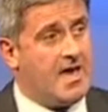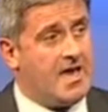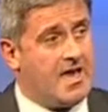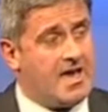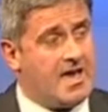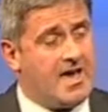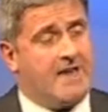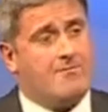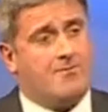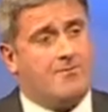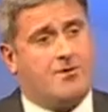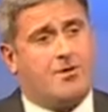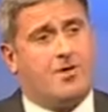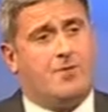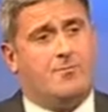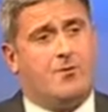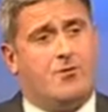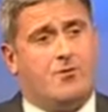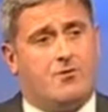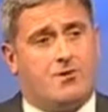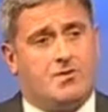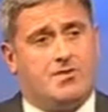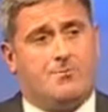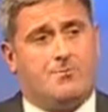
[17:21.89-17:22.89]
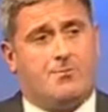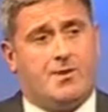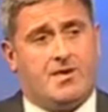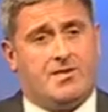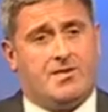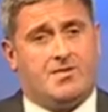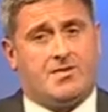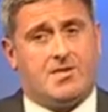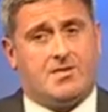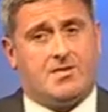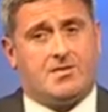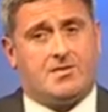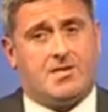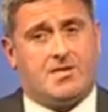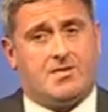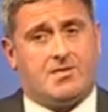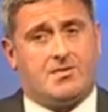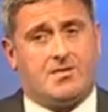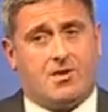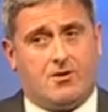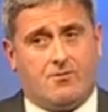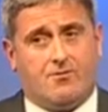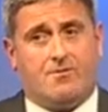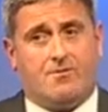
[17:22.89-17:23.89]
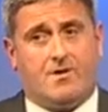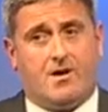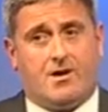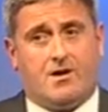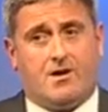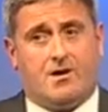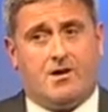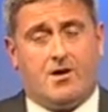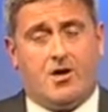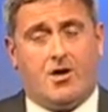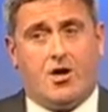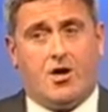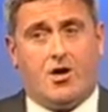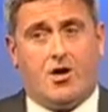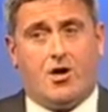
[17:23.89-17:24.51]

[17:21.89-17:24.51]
and I haven't come across a PCC so far